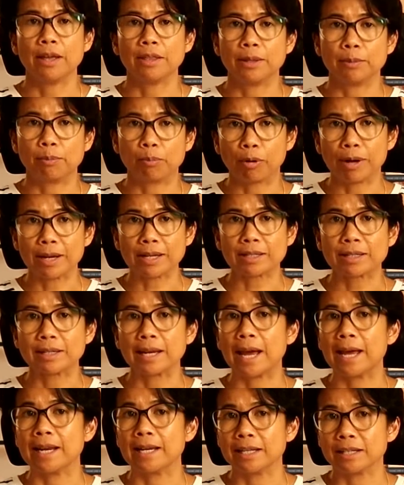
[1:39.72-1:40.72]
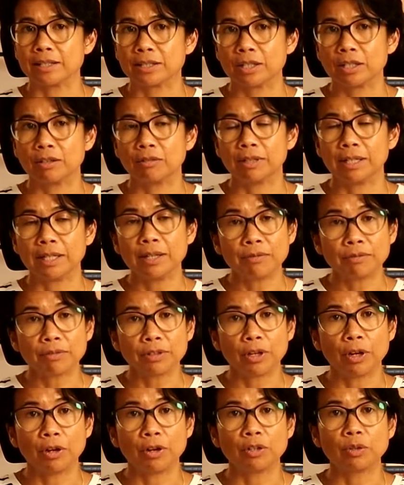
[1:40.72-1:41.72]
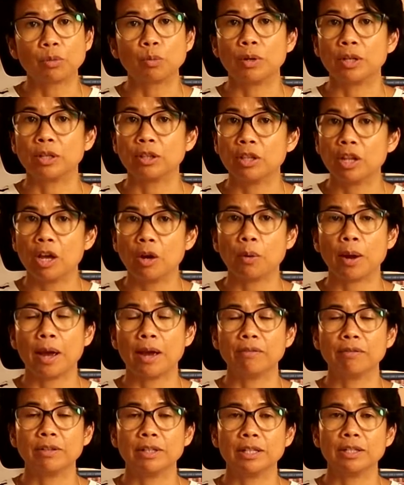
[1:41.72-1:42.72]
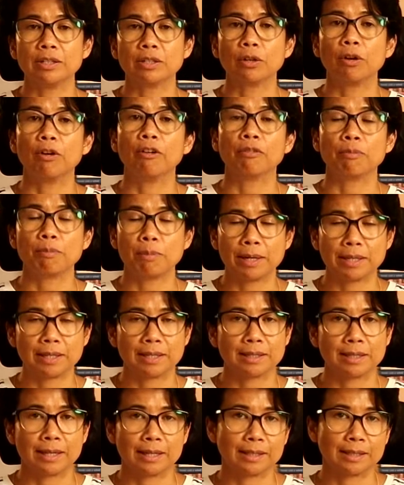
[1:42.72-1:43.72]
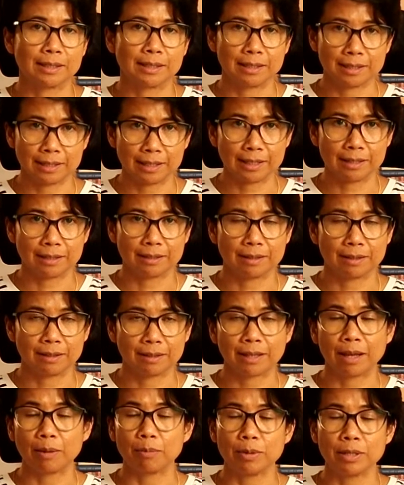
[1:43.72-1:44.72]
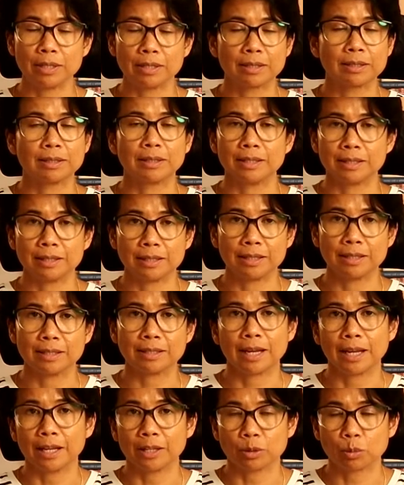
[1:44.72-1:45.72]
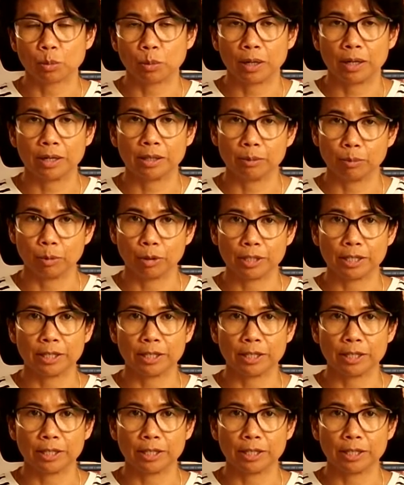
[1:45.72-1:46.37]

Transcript: breast and axillary lymph nodes with no evidence of metastatic disease. That means disease elsewhere in the body.